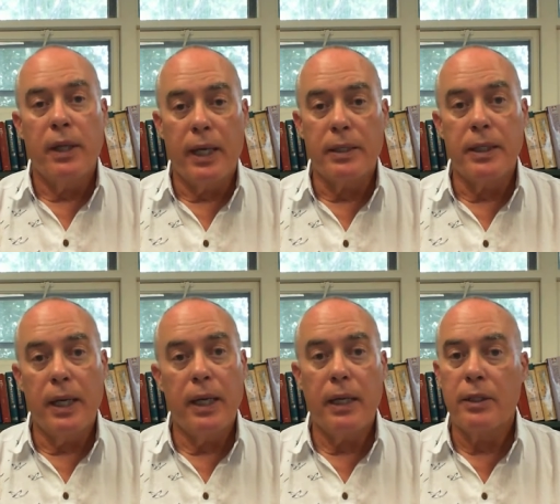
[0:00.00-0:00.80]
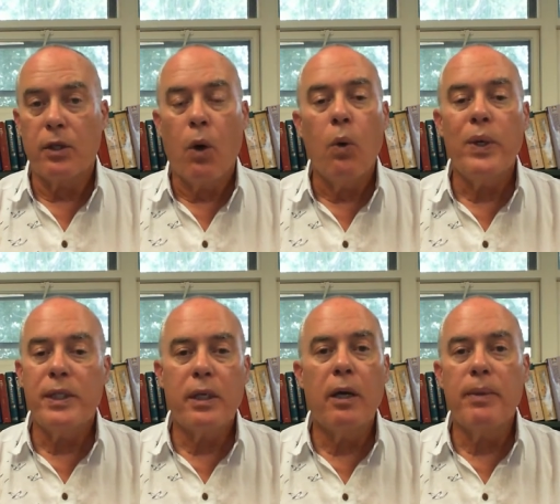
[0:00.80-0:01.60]
That day is
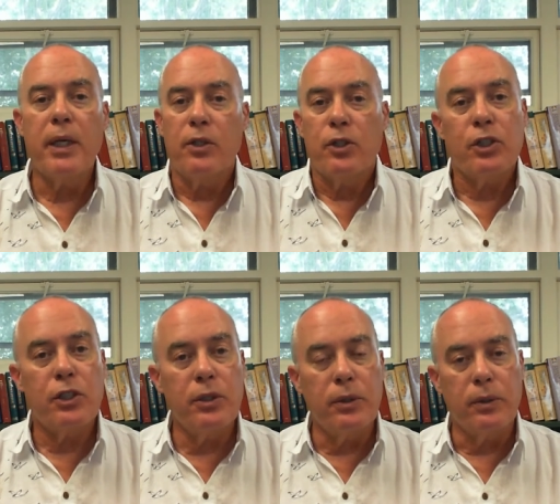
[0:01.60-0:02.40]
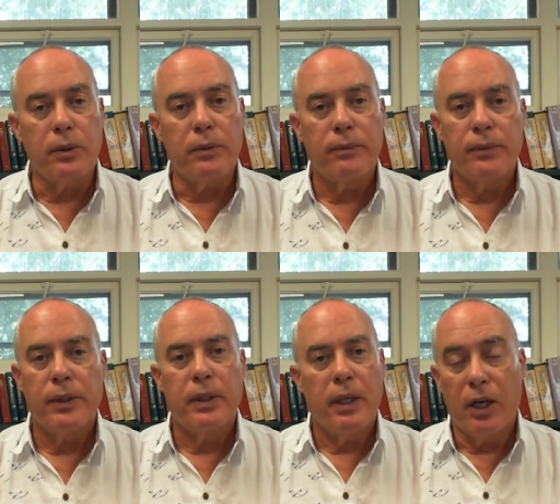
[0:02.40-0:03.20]
always coming soon,
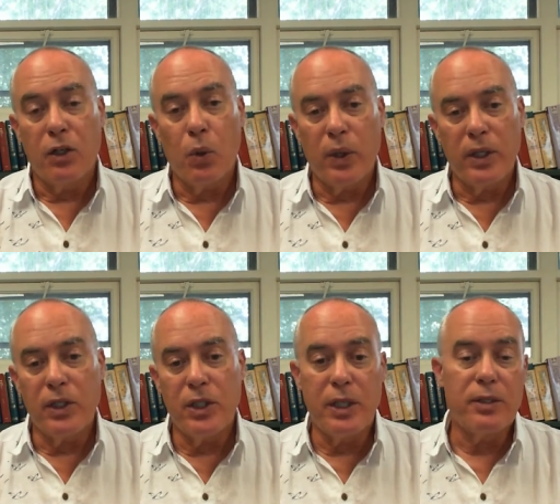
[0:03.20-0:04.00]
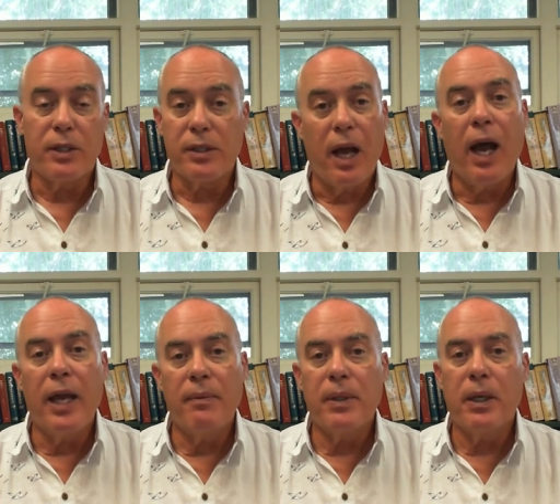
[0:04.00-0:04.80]
according to Jesus.
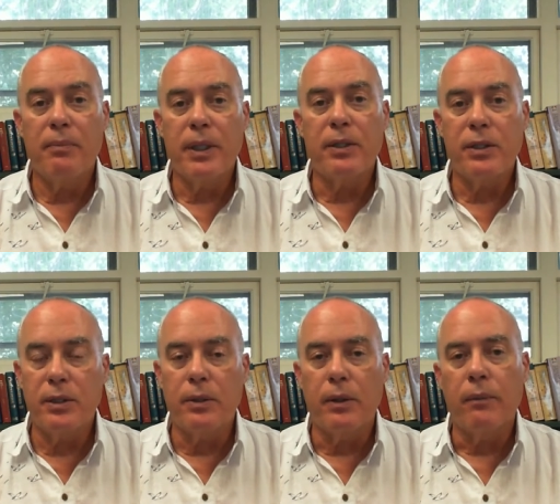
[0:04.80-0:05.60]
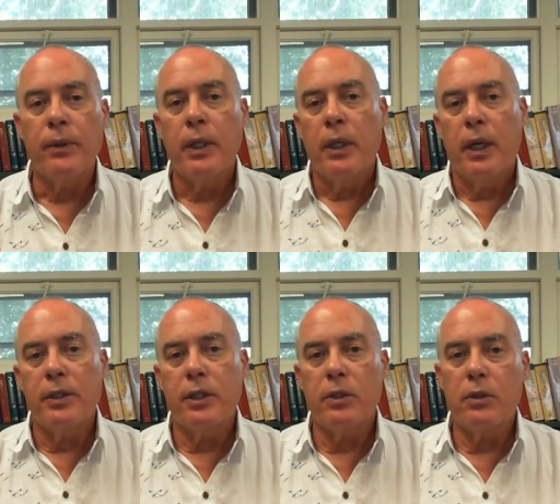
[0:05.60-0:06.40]
I am coming soon.
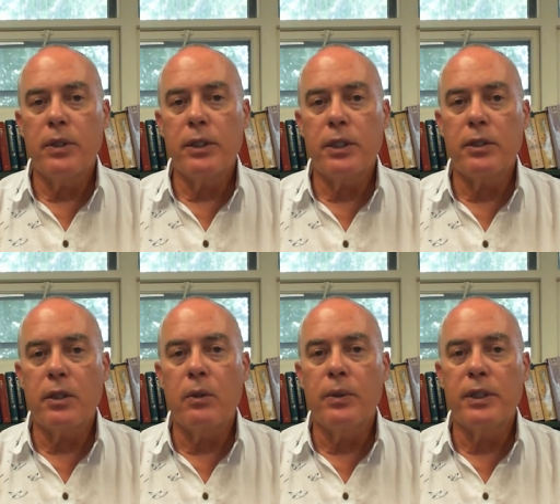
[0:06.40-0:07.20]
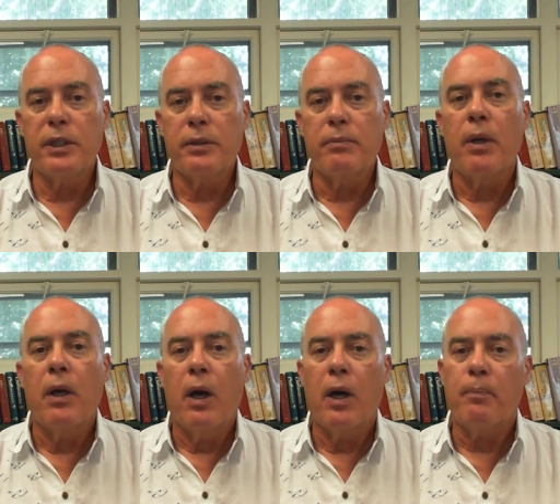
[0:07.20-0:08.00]
And so Christians always
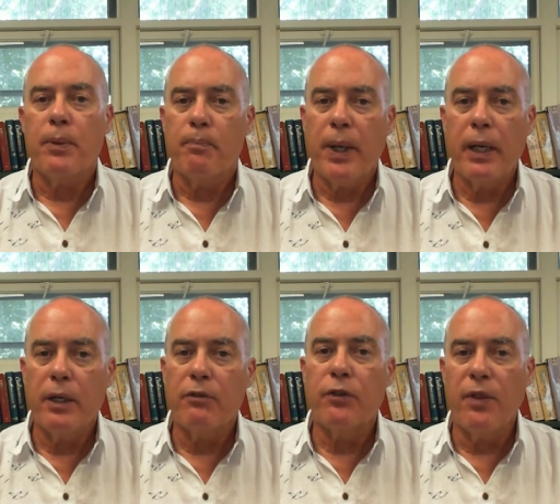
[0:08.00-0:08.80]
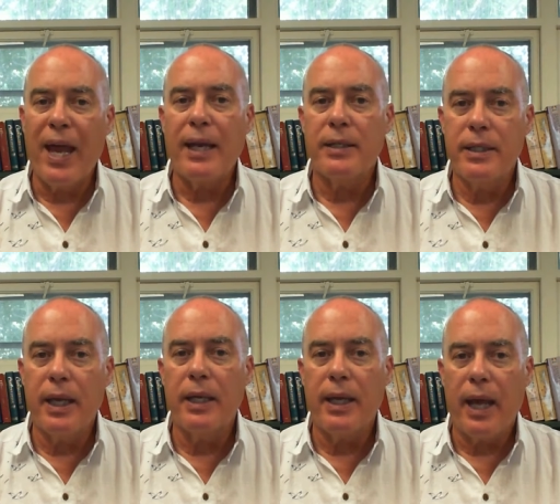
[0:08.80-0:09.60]
are prepared for that
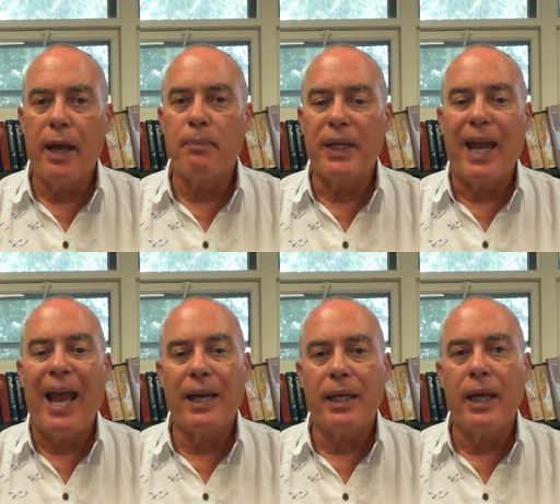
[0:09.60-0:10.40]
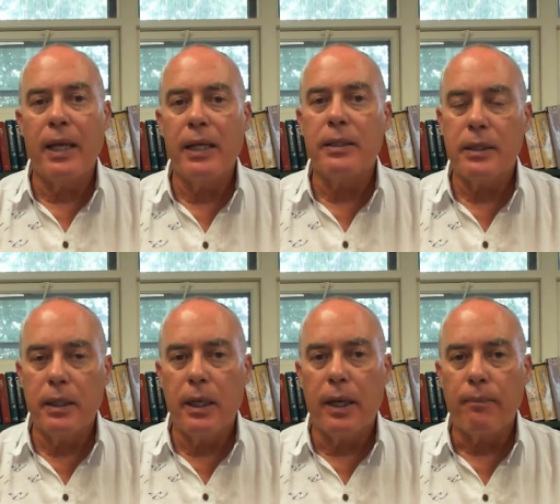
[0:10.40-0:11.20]
day to happen at any
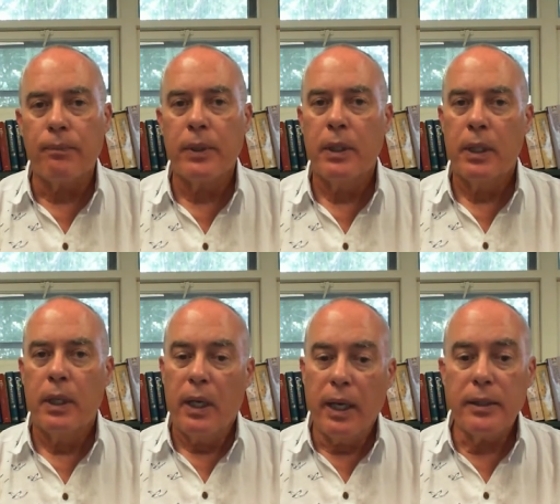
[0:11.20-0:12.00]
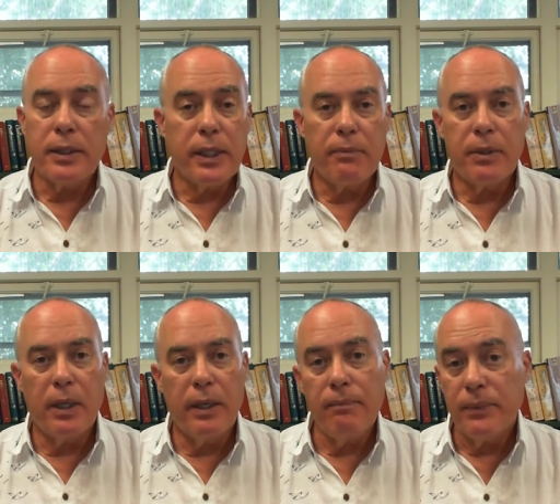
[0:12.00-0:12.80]
time. At the same
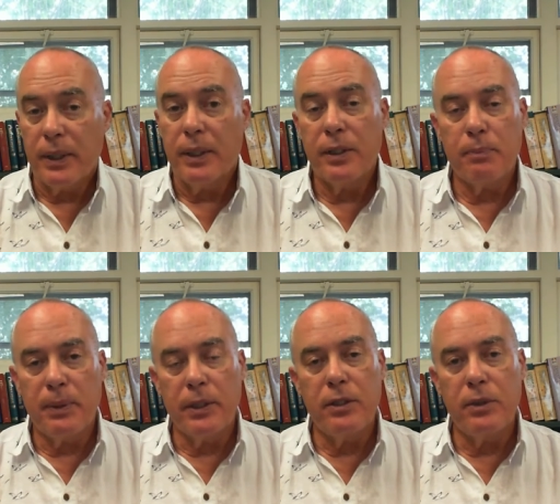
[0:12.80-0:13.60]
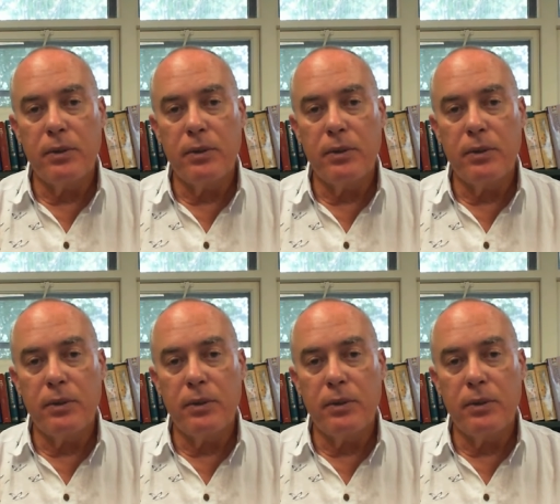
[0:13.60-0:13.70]
time, it's been